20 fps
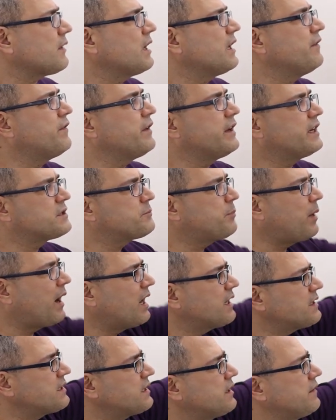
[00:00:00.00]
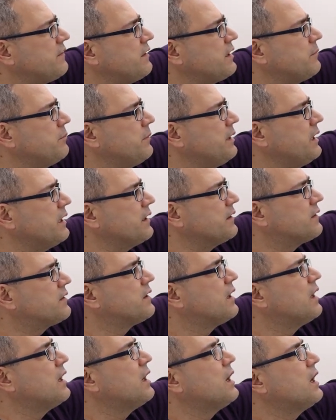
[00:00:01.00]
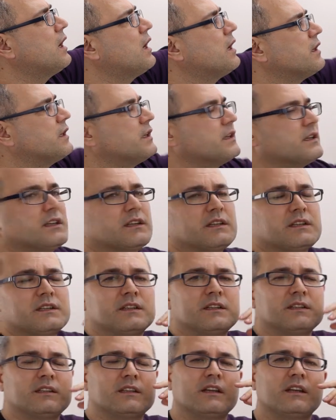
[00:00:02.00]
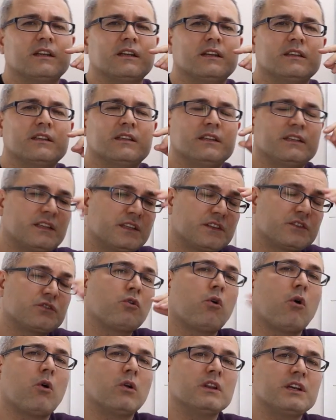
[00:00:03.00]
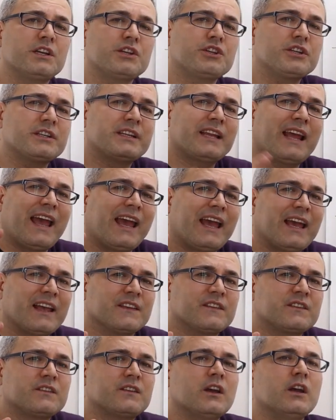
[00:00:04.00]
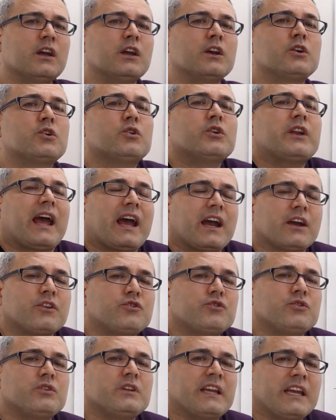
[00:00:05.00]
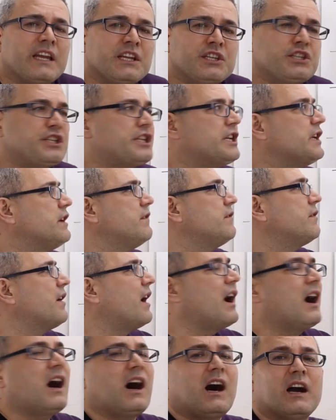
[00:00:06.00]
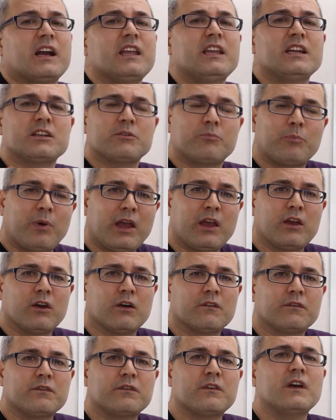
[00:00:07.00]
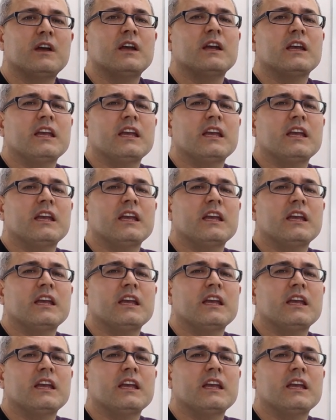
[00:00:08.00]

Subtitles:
If it is positive, it means this coalition S could actually achieve higher payoff